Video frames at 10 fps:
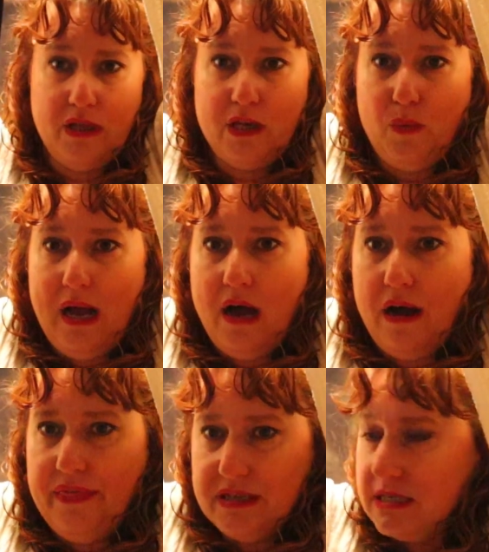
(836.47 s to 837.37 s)
really
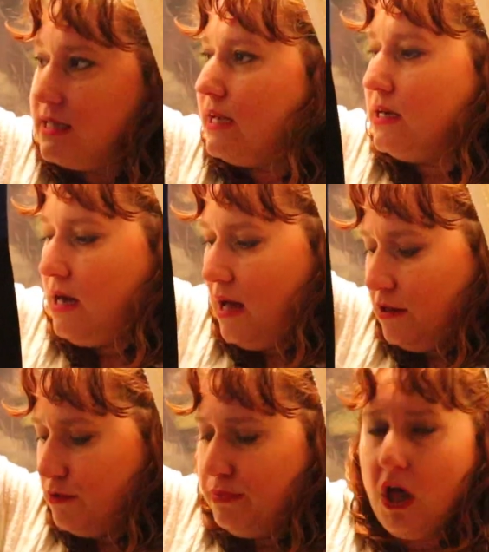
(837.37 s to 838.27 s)
well. And this is like a
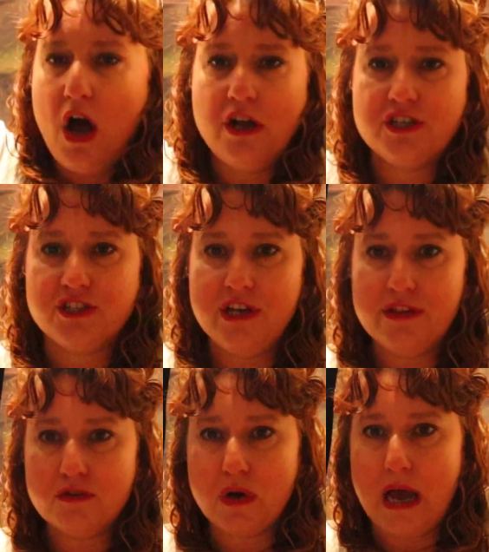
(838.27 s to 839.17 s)
color block
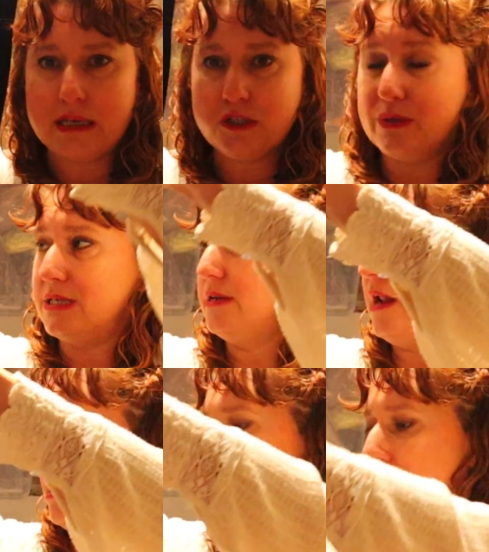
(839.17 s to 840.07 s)
sheath dress, so it's
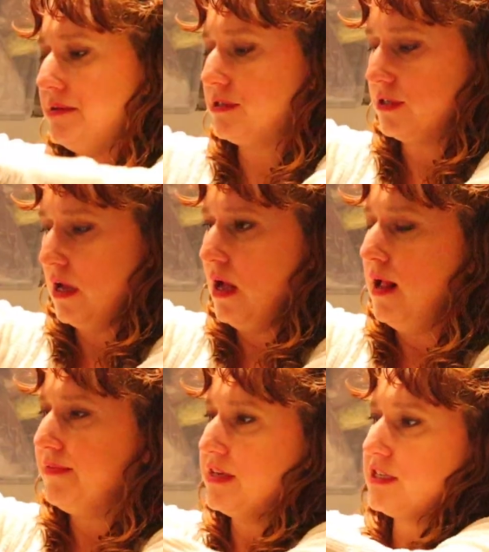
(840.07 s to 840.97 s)
nice.
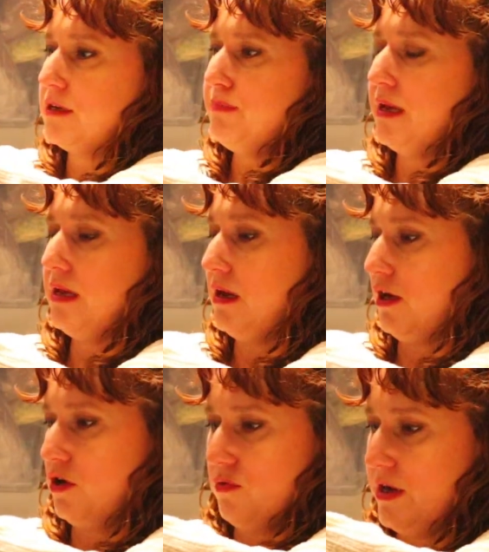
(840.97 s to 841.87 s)
This could be
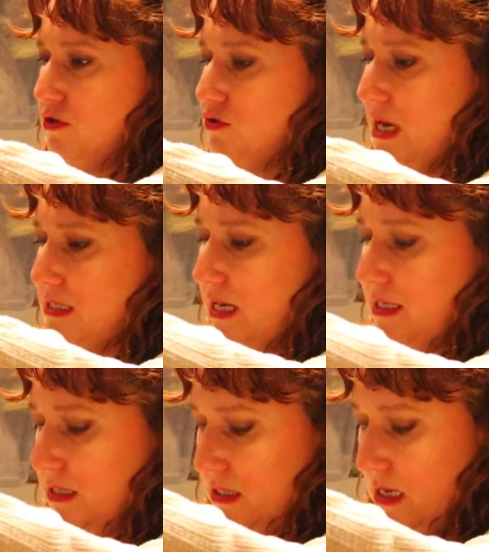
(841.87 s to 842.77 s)
a career dress. It
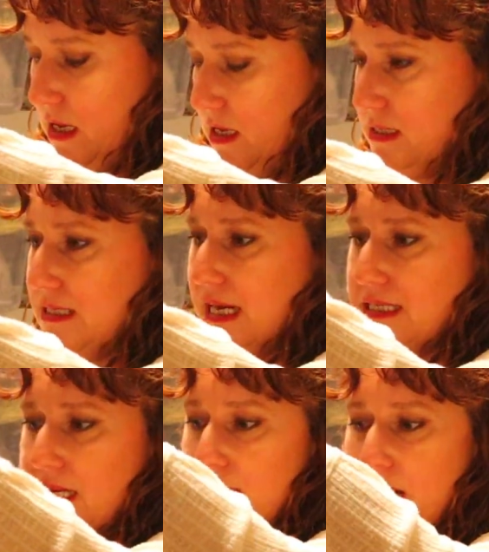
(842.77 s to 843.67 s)
has this
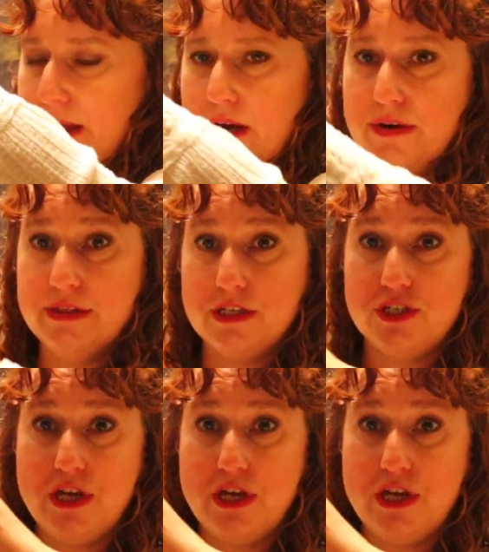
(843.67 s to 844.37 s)
sexy cutout in the